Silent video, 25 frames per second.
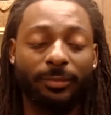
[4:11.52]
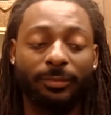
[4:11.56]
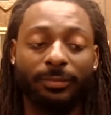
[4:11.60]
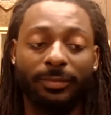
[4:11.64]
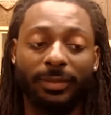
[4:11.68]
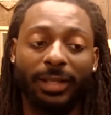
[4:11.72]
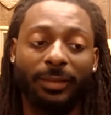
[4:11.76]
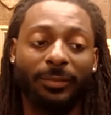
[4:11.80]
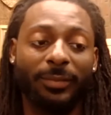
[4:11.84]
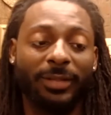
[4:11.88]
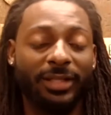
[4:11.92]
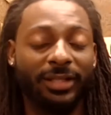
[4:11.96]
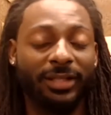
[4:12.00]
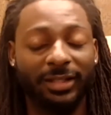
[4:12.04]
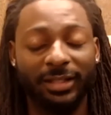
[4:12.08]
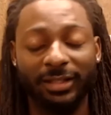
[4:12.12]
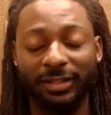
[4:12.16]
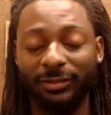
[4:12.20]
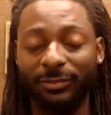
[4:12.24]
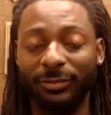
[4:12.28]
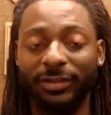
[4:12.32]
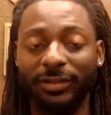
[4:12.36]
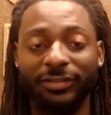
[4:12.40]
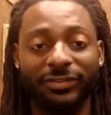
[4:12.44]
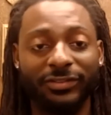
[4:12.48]
I mean, you
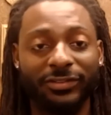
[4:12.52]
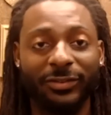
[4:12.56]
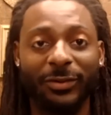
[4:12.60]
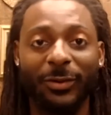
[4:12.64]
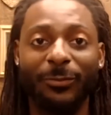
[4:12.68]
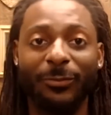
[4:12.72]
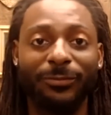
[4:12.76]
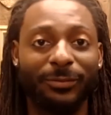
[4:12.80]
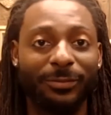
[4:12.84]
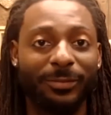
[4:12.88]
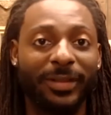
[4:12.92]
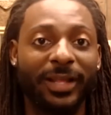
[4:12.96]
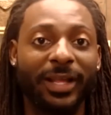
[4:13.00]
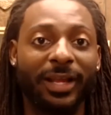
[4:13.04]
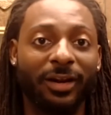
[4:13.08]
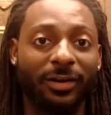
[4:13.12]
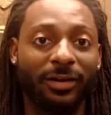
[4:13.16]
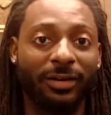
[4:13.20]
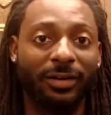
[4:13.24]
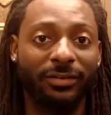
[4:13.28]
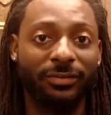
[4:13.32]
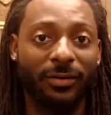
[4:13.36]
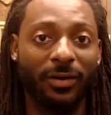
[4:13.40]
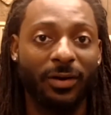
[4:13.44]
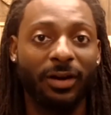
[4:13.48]
can just go from there as
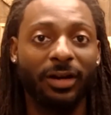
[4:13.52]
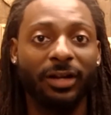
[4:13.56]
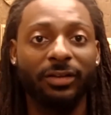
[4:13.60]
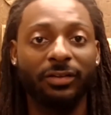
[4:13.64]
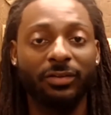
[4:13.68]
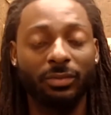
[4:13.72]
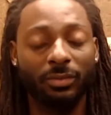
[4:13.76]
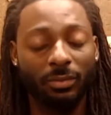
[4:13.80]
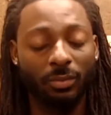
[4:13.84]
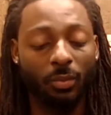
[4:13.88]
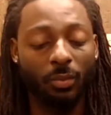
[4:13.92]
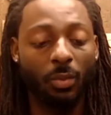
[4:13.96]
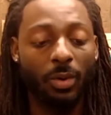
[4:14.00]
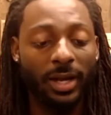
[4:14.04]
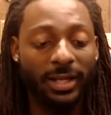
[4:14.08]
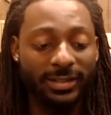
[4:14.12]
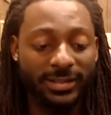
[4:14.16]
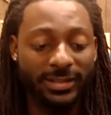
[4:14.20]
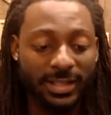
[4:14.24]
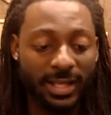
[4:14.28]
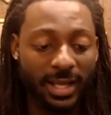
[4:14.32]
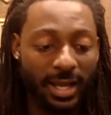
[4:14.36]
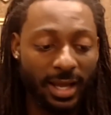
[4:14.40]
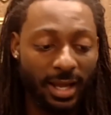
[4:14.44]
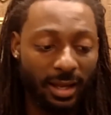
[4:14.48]
far as what
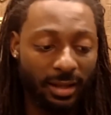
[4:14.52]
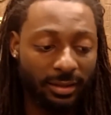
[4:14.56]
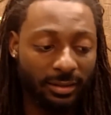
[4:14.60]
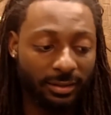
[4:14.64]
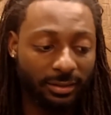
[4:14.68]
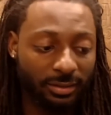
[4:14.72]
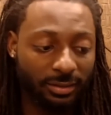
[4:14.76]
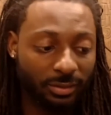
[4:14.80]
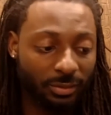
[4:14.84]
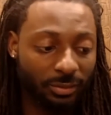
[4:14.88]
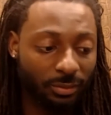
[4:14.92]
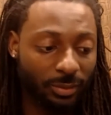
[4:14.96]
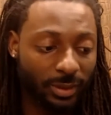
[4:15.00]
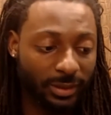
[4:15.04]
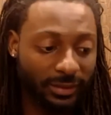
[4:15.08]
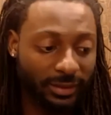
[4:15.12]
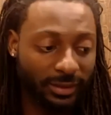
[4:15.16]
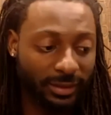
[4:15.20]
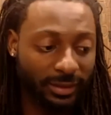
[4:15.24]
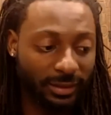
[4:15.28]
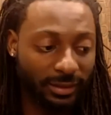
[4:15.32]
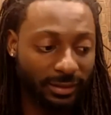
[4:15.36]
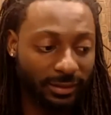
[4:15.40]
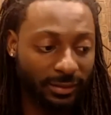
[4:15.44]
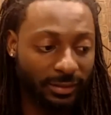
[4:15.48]

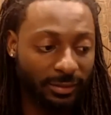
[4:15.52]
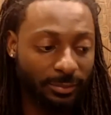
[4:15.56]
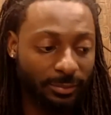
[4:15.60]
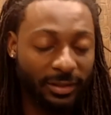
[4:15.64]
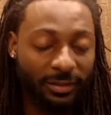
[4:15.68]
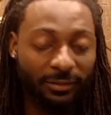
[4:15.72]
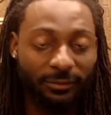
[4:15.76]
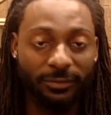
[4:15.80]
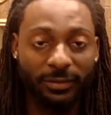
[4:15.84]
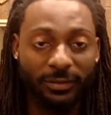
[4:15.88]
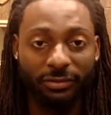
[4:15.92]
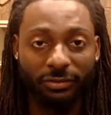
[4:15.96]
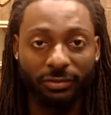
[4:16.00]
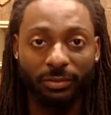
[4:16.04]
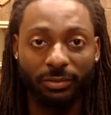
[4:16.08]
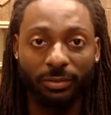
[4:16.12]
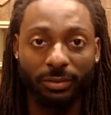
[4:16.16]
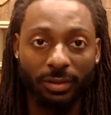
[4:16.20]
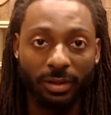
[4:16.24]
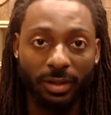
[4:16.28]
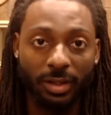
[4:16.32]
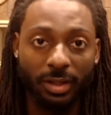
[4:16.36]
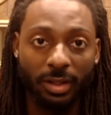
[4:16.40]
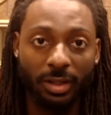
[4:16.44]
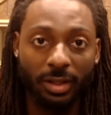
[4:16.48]
the beneficial
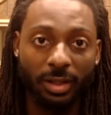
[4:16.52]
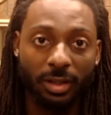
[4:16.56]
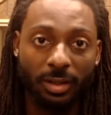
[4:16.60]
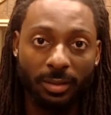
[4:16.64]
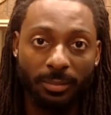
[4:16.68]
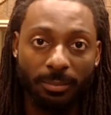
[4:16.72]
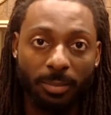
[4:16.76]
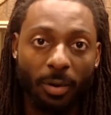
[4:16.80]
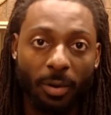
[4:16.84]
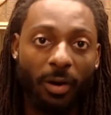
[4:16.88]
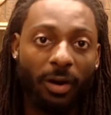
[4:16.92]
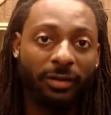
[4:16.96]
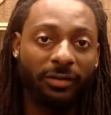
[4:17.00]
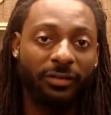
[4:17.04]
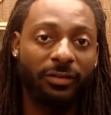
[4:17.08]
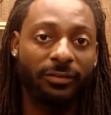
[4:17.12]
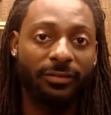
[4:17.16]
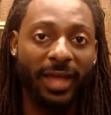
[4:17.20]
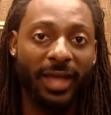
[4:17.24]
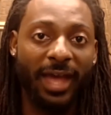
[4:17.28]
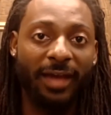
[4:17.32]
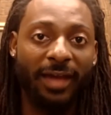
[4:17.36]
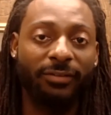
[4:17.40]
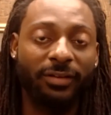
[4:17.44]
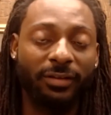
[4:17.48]
parts of
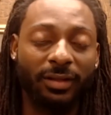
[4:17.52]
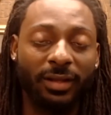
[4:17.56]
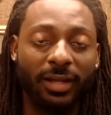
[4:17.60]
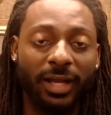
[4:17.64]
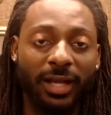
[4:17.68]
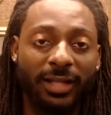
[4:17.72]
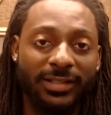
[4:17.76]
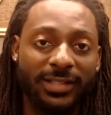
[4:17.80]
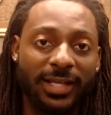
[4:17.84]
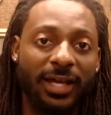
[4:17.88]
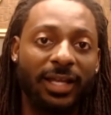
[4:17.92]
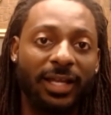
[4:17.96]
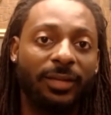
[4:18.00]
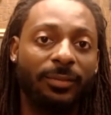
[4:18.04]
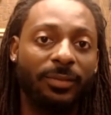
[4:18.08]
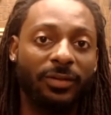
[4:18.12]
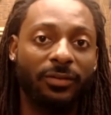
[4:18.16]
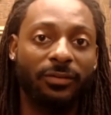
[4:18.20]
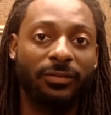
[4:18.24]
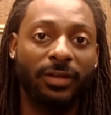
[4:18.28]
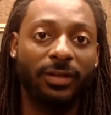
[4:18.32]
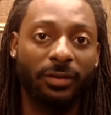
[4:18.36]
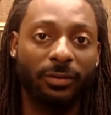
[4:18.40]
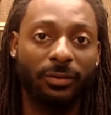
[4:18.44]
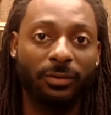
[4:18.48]
having autonomous
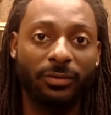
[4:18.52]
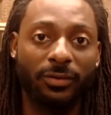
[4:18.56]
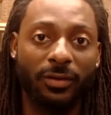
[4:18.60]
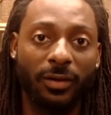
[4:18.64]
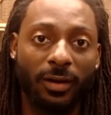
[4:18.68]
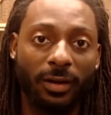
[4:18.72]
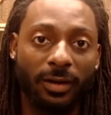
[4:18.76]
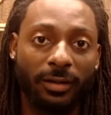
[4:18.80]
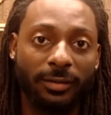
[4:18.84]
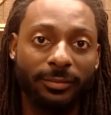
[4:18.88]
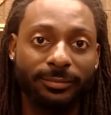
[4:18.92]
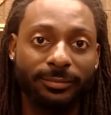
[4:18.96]
vehicles are.